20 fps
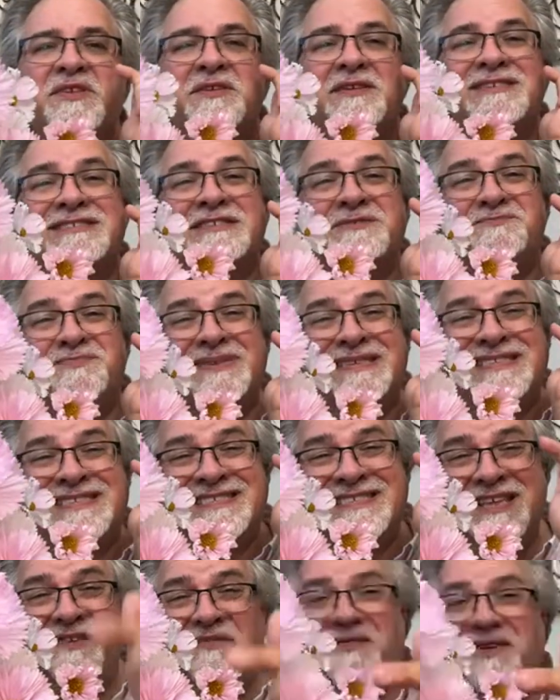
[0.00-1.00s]

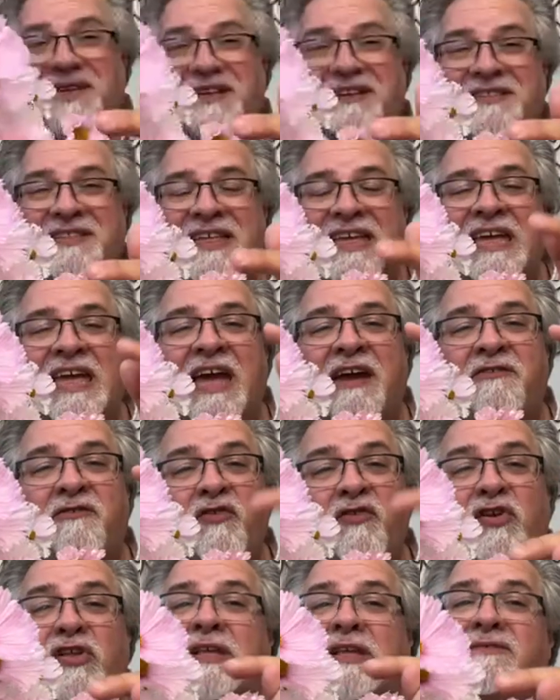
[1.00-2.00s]
specifically have
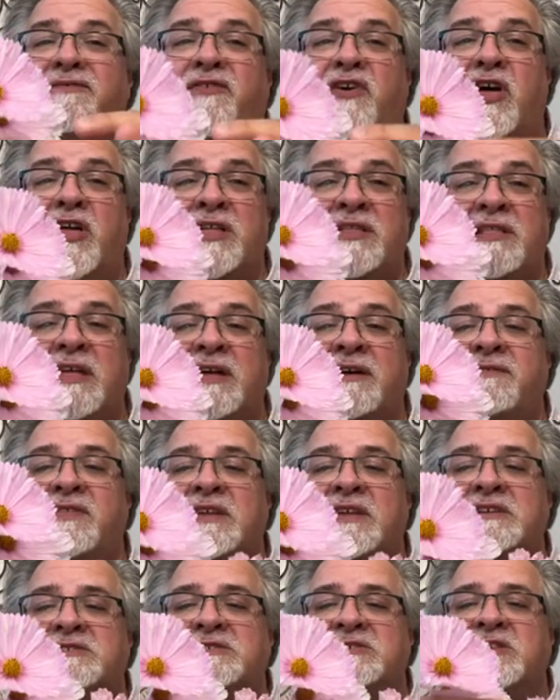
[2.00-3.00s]
really fallen in love
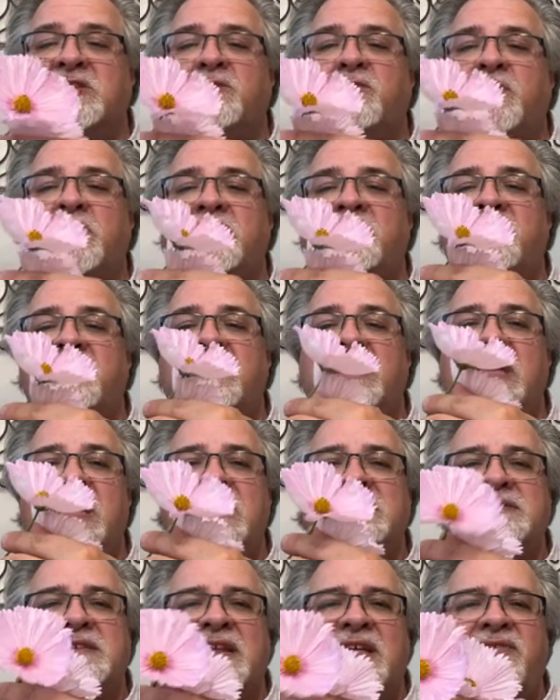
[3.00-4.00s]
this year with
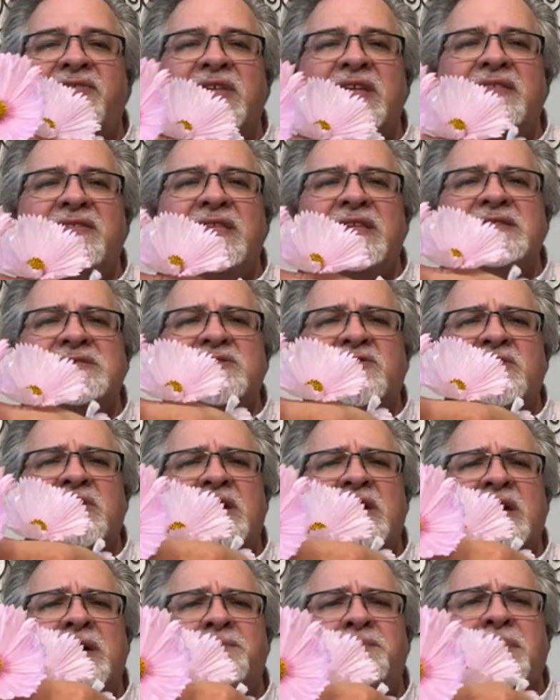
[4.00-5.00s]
these, and I think these are the
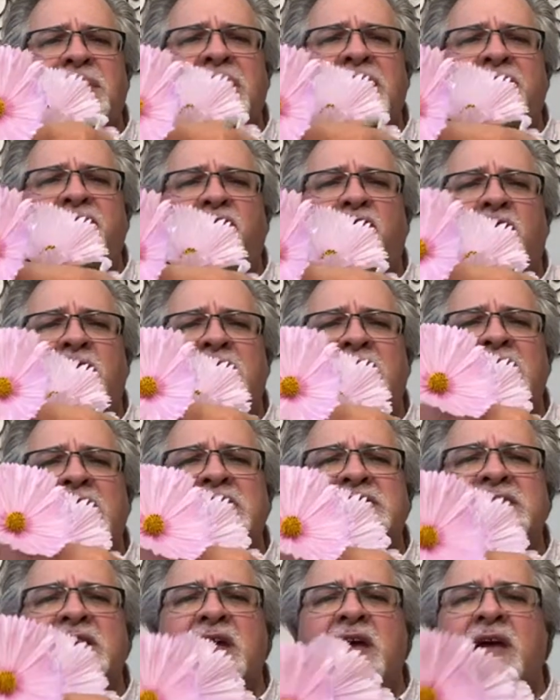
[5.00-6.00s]
cupcake
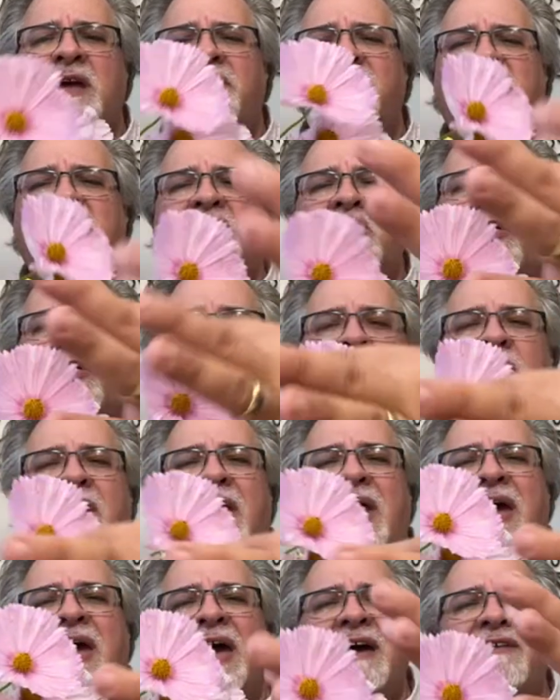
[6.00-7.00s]
varieties that don't
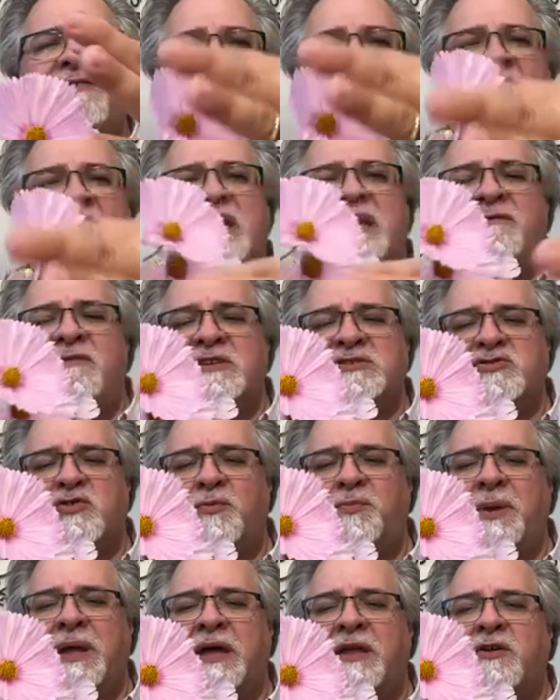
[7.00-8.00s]
have the individual
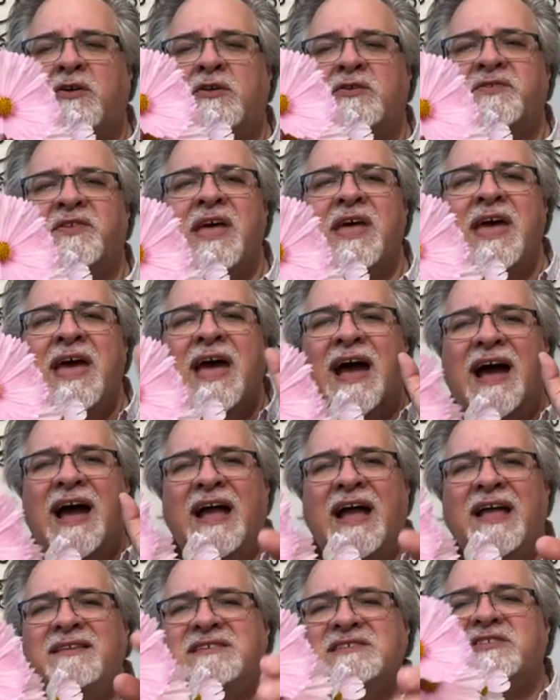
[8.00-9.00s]
petals.
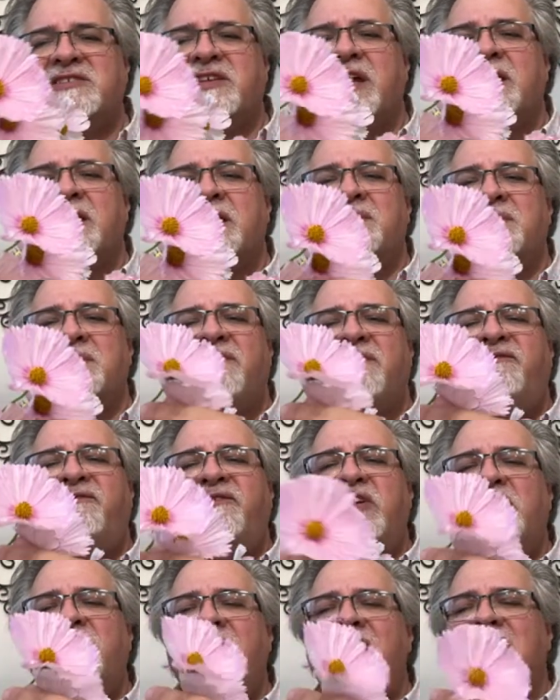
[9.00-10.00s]
I just like them because I
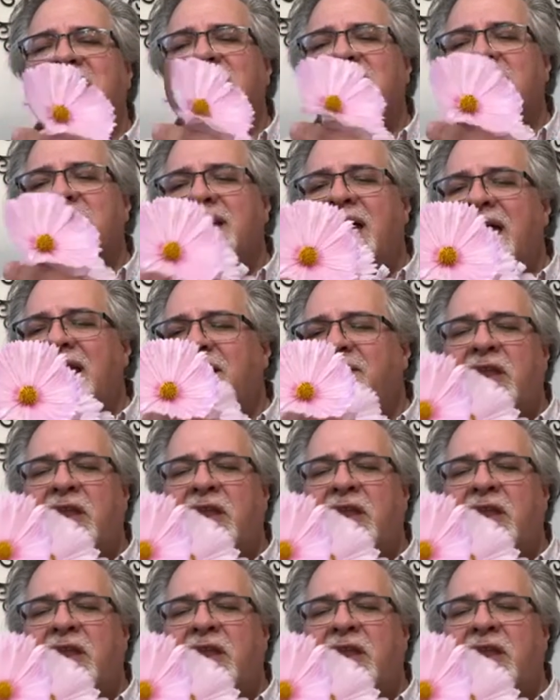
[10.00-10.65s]
feel like, I don't